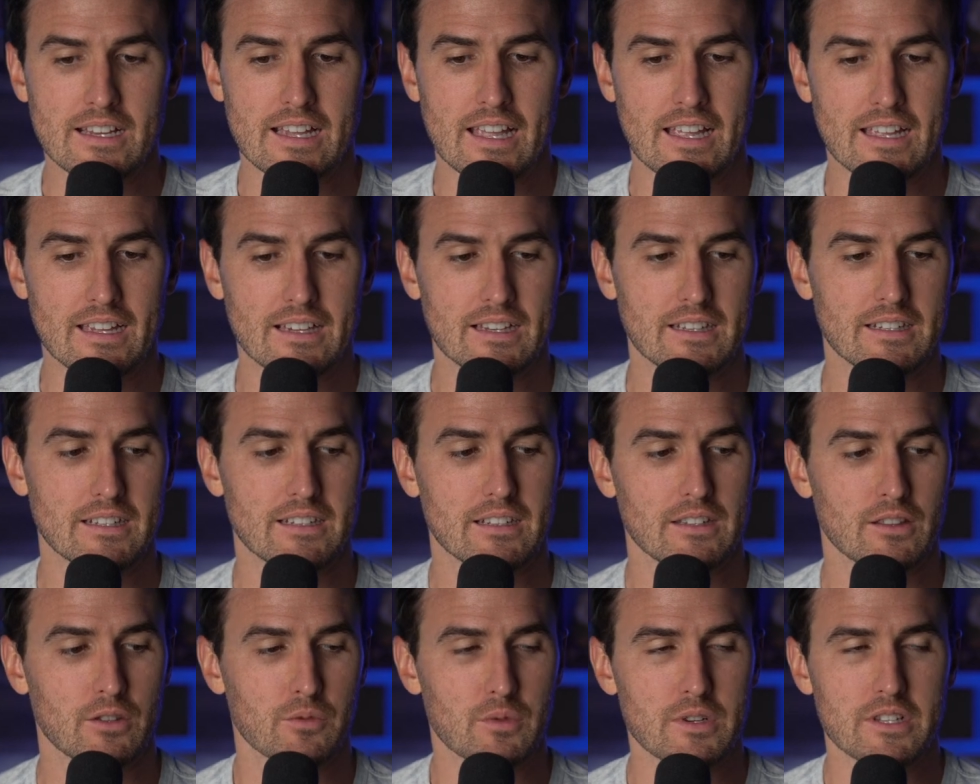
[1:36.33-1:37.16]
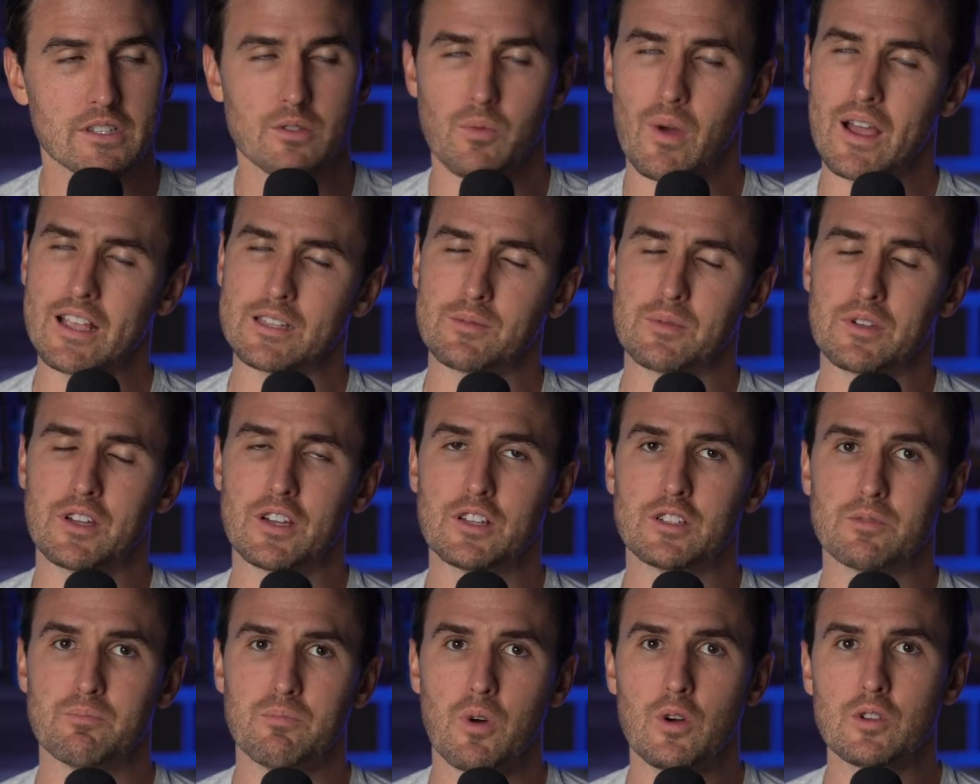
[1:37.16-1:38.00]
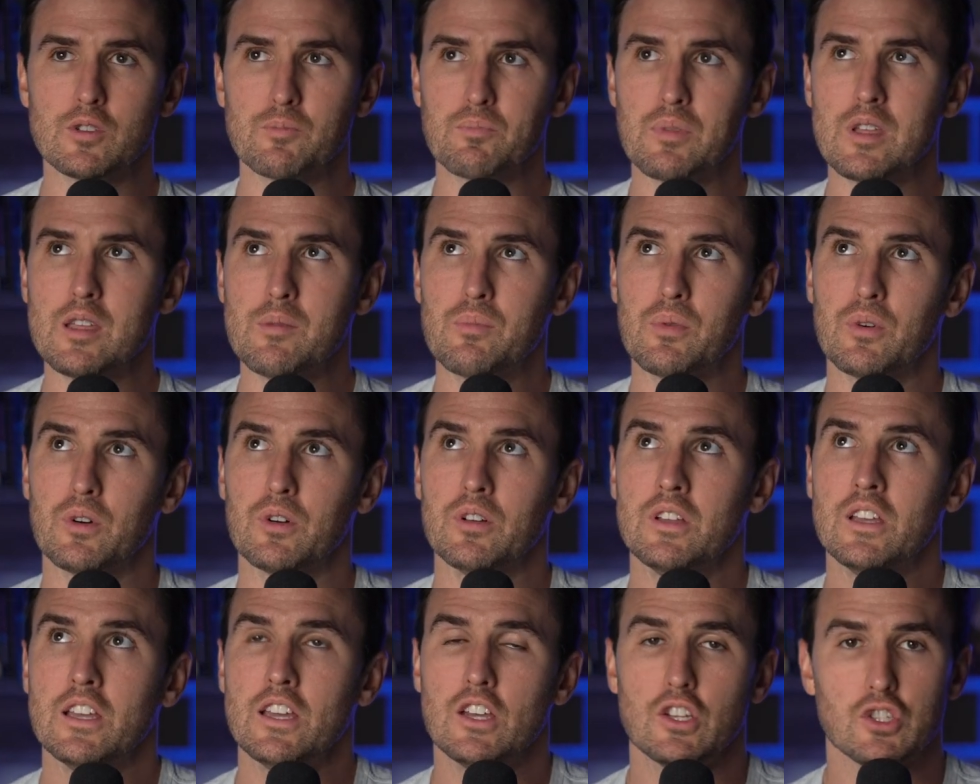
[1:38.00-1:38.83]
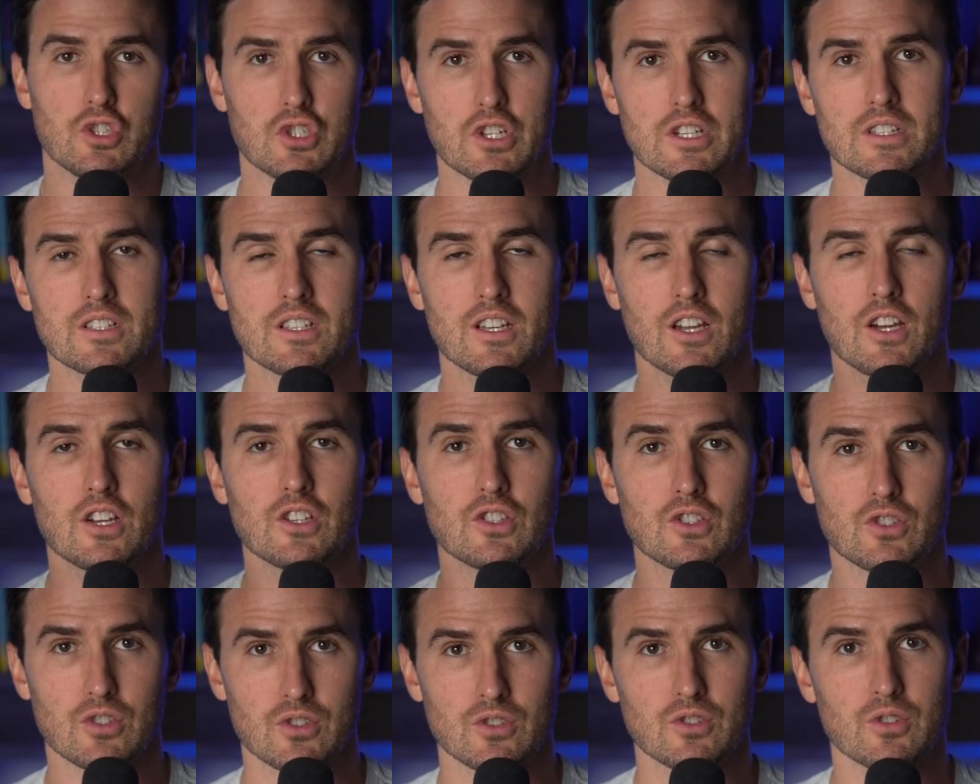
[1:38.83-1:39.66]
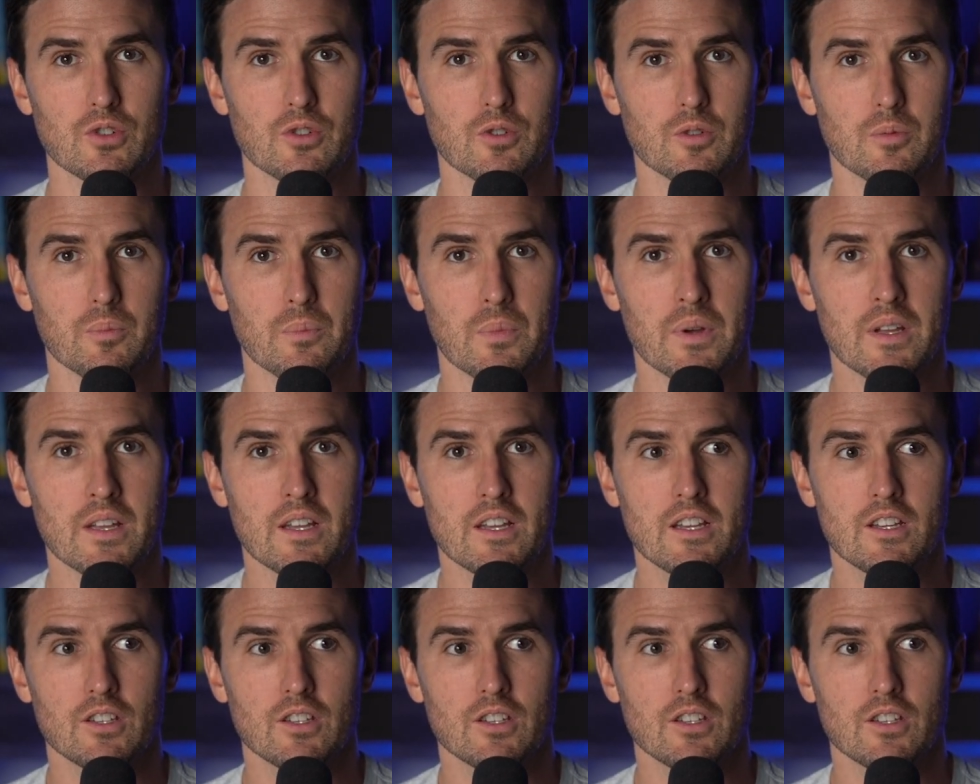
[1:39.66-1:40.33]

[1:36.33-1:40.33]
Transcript: And the reason why is because most people just consume.